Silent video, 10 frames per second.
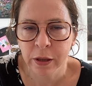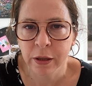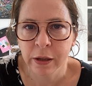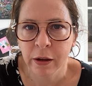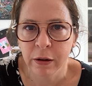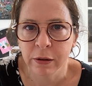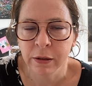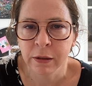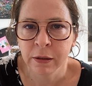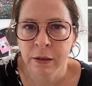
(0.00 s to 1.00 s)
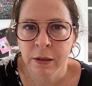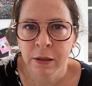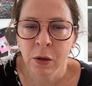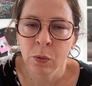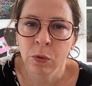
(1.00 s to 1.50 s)
than the yarn
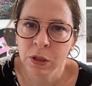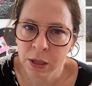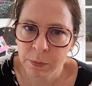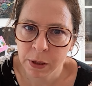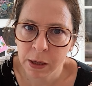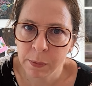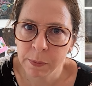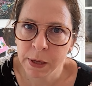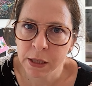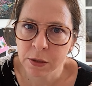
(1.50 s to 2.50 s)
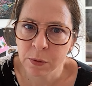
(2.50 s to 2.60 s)
would typically be mixed